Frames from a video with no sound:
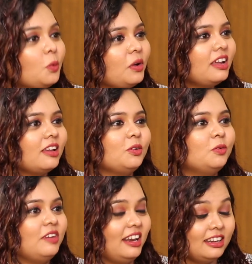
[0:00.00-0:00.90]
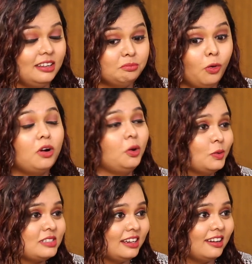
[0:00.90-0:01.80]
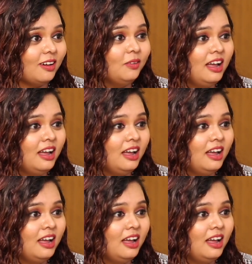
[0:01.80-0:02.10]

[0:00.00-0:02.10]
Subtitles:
Knowing you very more closely now.